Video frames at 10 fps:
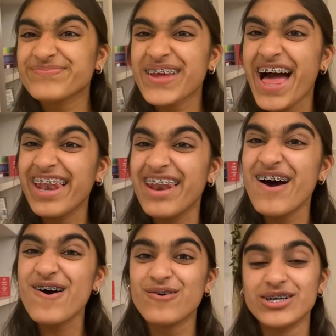
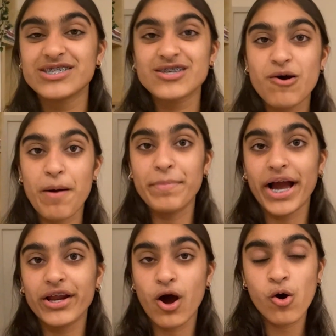Hello! So I'm
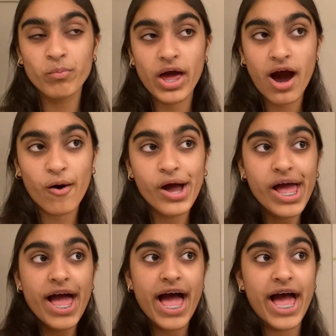back at home now
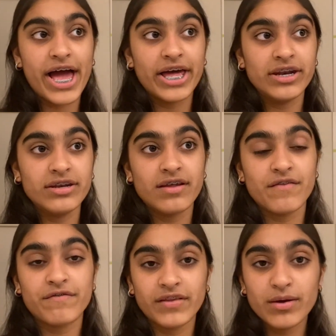and
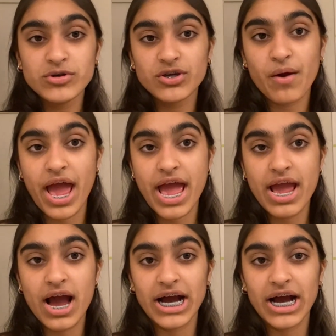the flight was okay.